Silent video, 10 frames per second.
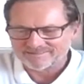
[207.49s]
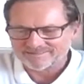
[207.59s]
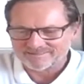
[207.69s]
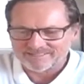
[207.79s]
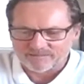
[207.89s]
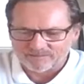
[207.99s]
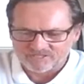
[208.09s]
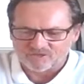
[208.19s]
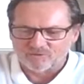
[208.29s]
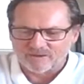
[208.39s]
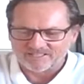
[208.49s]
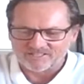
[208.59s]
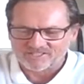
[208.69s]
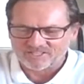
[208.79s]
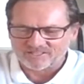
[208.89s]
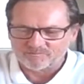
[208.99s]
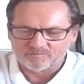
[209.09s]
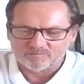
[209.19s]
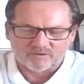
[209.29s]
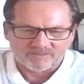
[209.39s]
and you know we're still waiting to
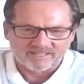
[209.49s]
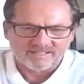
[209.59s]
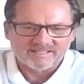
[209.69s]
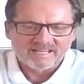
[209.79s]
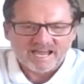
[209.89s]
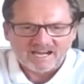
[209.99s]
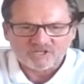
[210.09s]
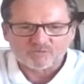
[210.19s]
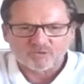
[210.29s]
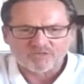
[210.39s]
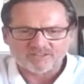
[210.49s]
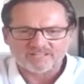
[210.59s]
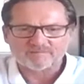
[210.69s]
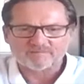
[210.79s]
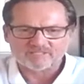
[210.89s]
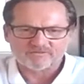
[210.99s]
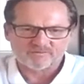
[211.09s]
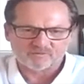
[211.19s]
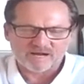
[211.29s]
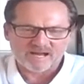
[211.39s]
see what the actual theme is
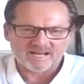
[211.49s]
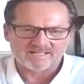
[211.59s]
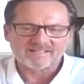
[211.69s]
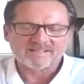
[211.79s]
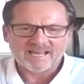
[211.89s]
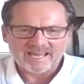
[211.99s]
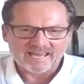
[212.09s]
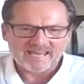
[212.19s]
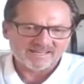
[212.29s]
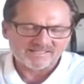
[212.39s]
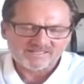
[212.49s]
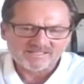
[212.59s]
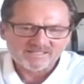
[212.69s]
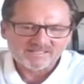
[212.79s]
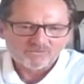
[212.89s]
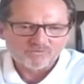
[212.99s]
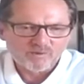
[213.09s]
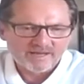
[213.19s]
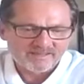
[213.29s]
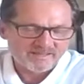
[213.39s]
from Iran and
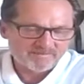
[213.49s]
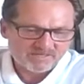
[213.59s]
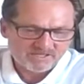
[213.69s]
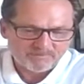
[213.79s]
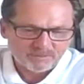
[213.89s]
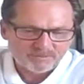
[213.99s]
whether Mr.